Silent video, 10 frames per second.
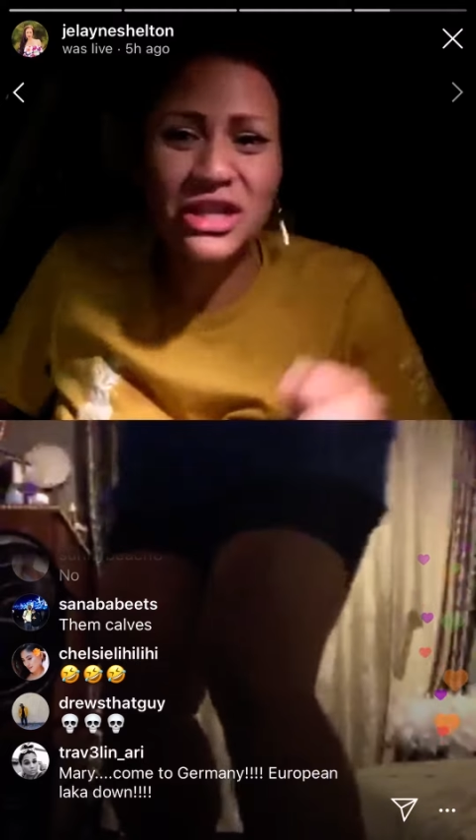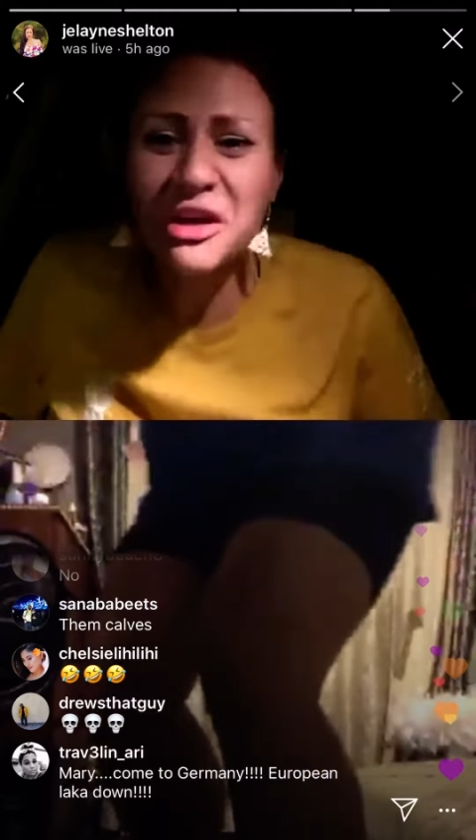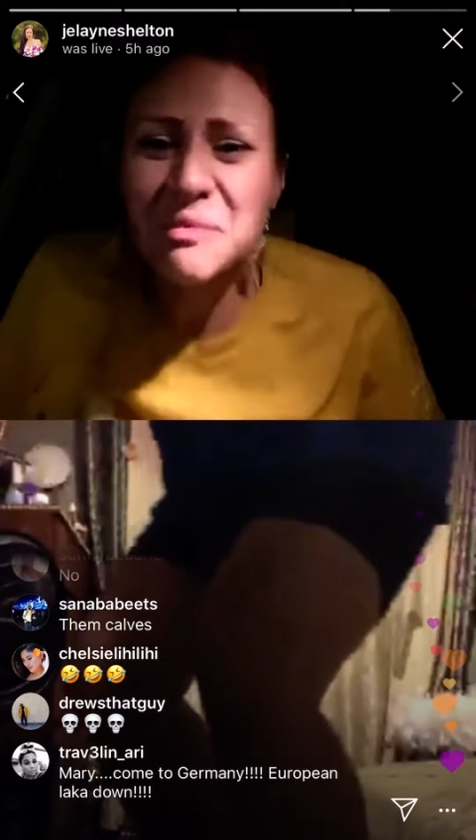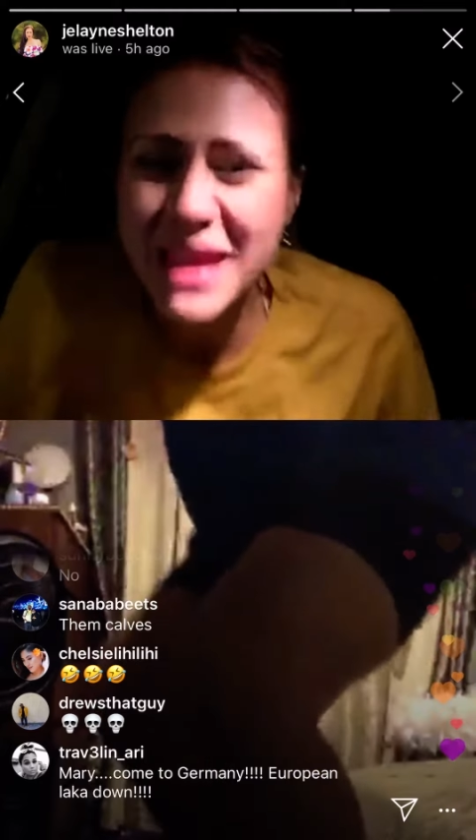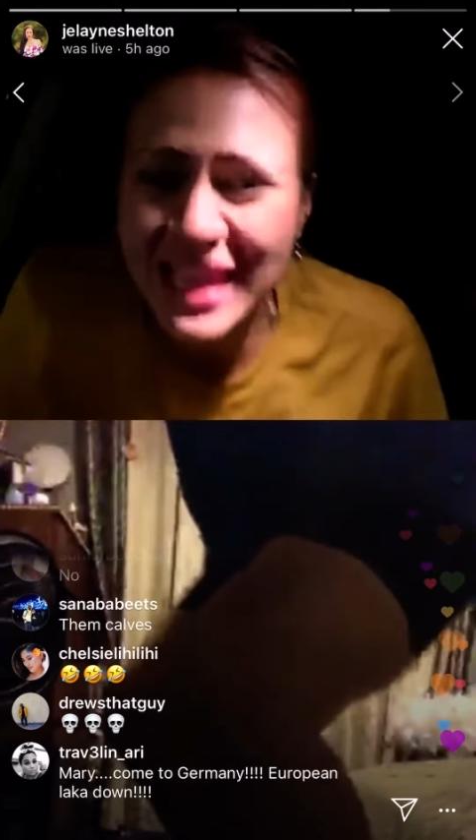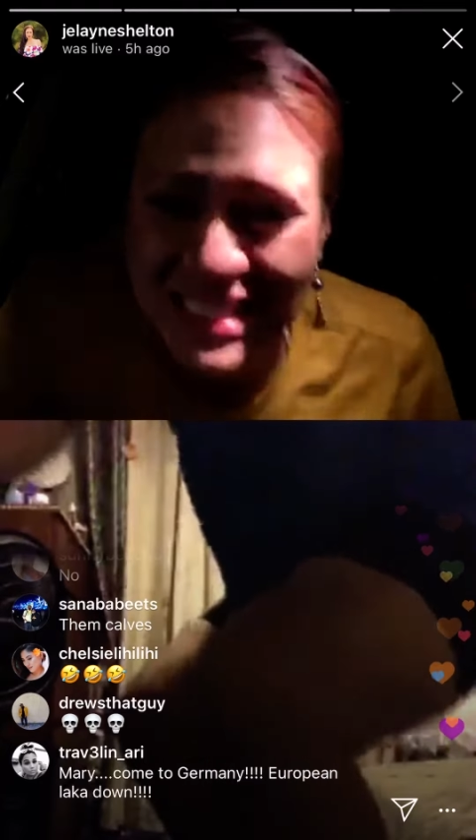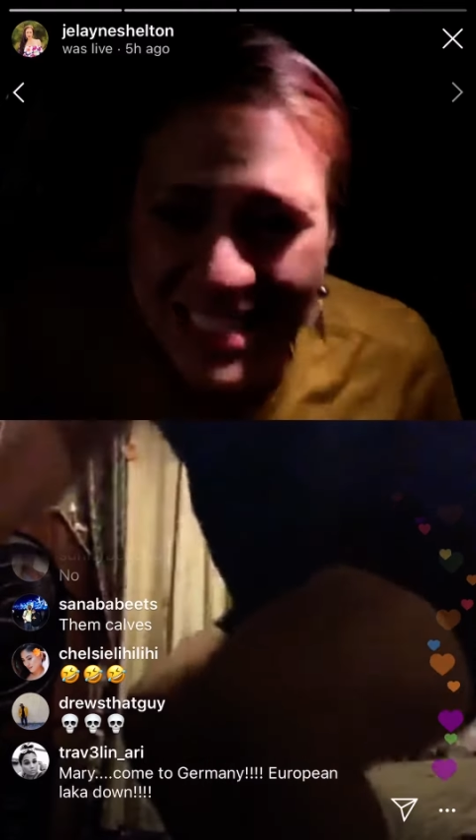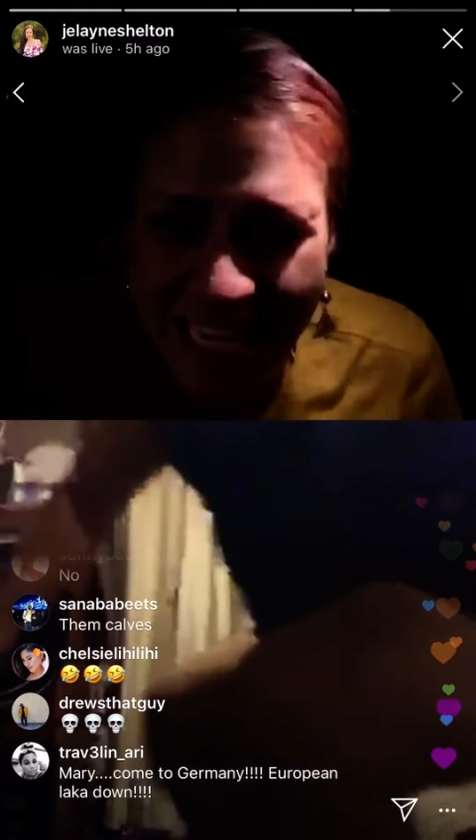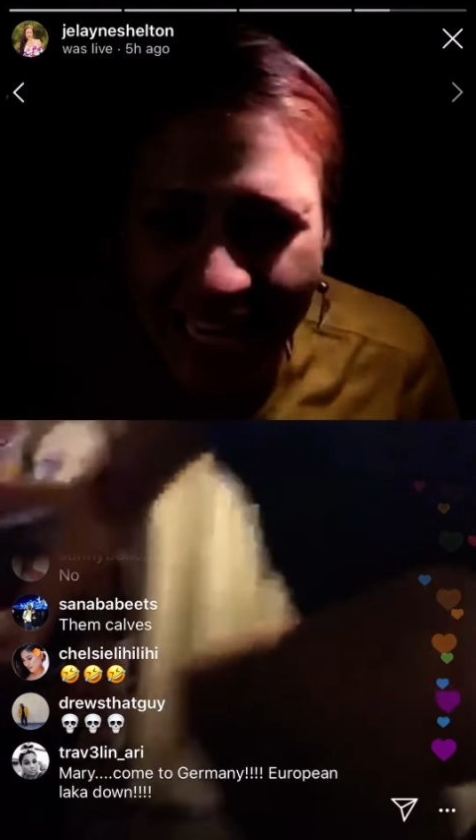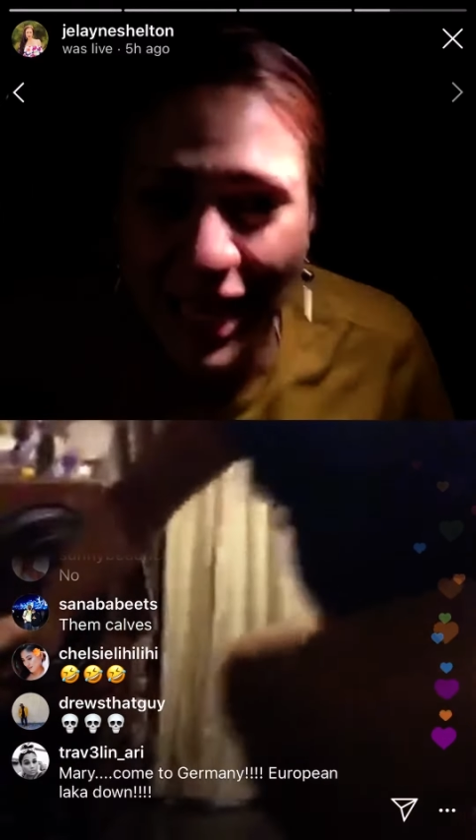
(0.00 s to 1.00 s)

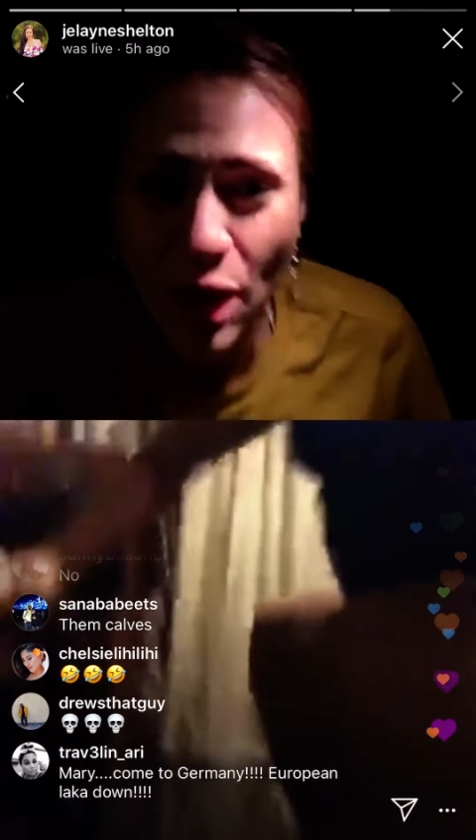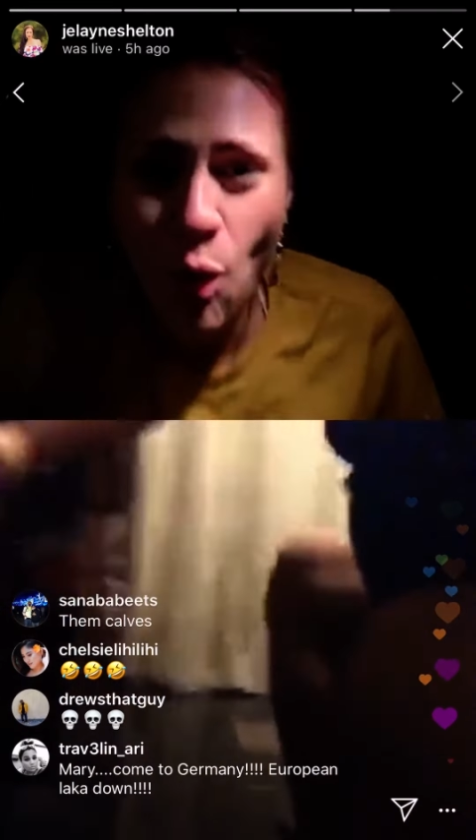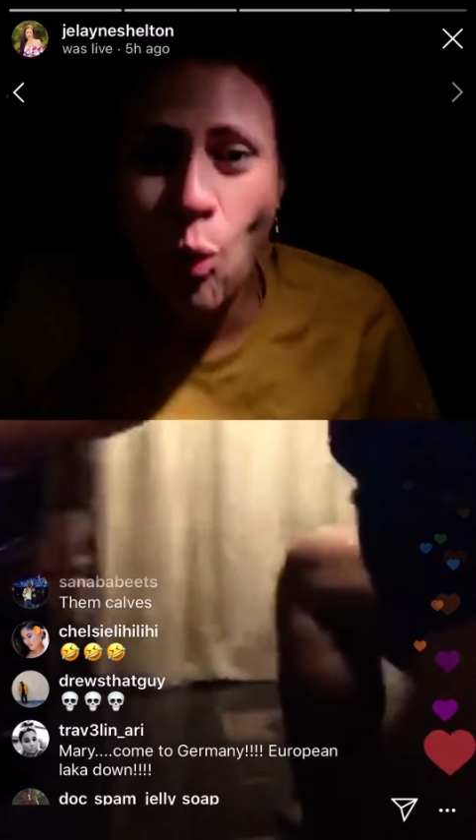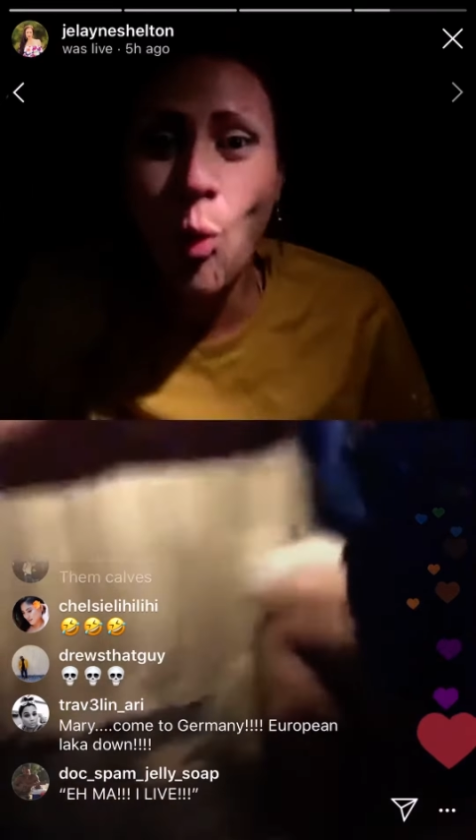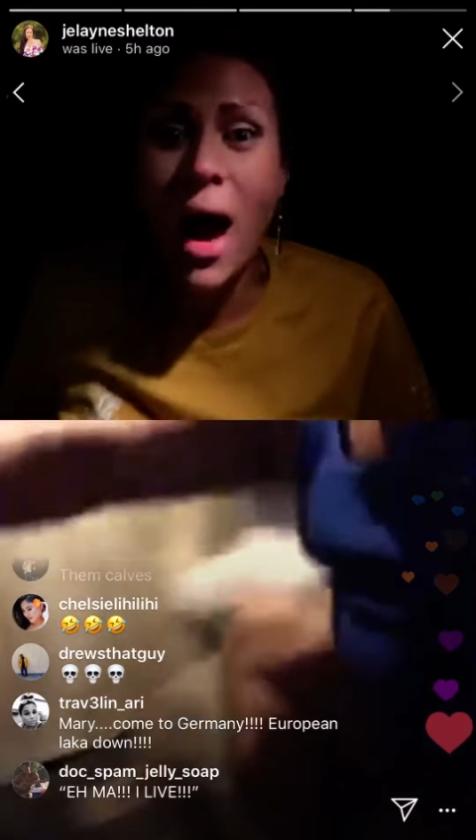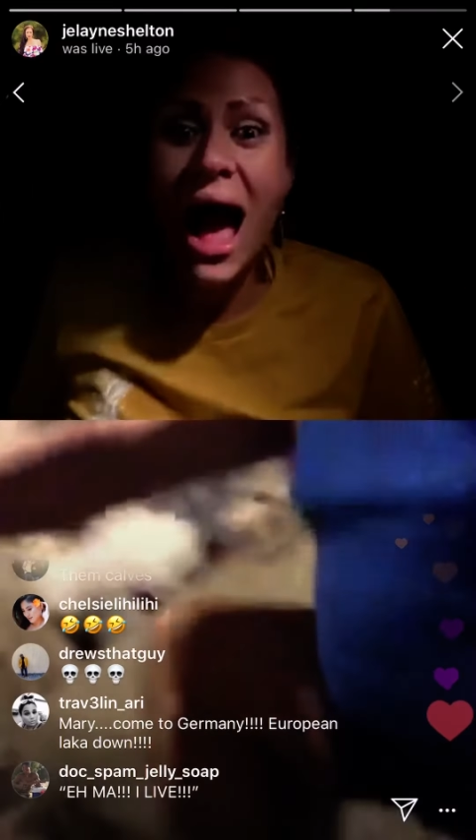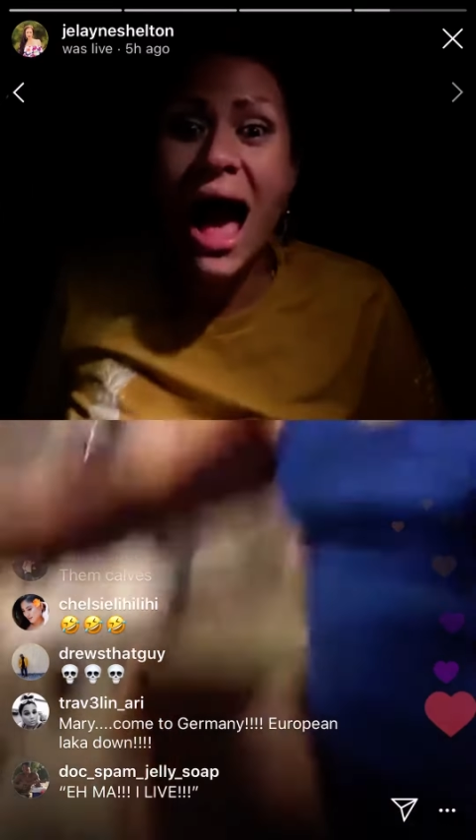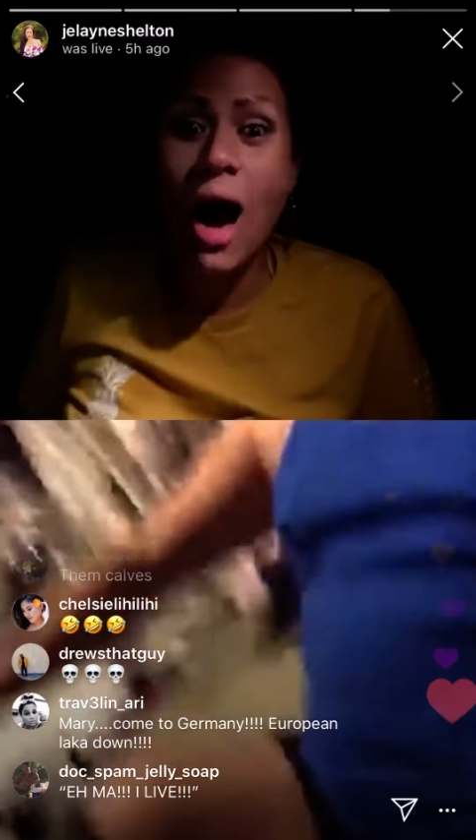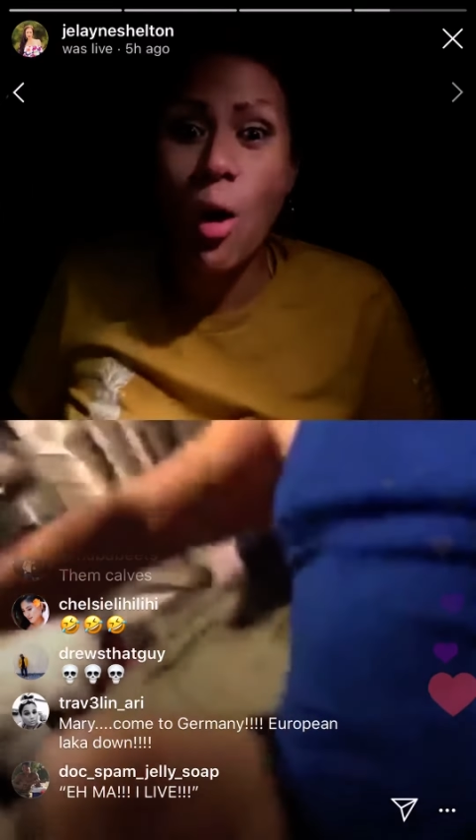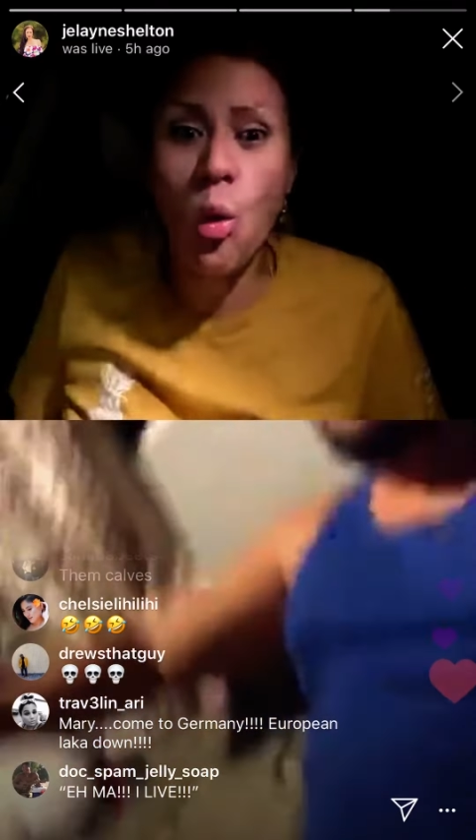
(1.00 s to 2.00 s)
amazing. Wow.
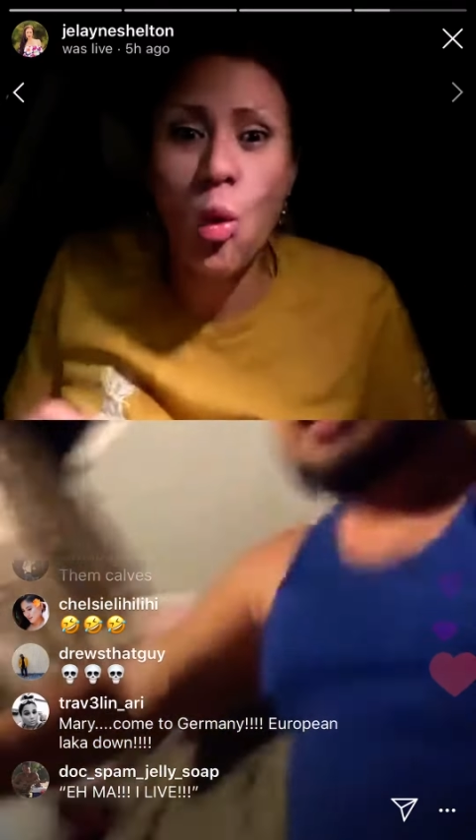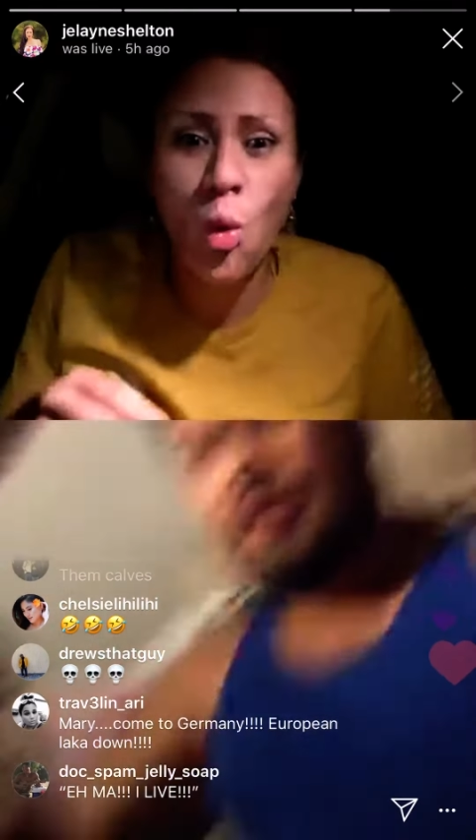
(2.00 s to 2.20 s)
Ooh.